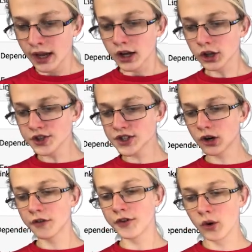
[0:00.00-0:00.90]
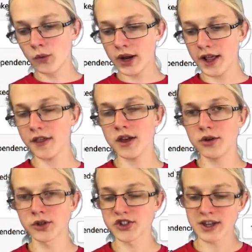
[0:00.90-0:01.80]
Close it off with
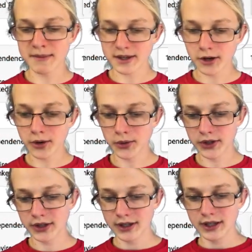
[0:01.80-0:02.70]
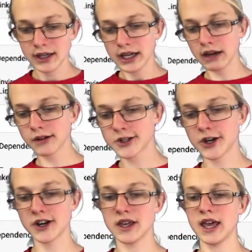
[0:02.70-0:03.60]
your semicolon. Hit
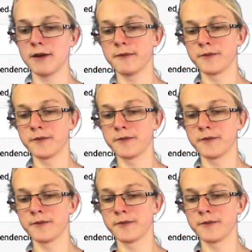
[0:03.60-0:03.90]
return again.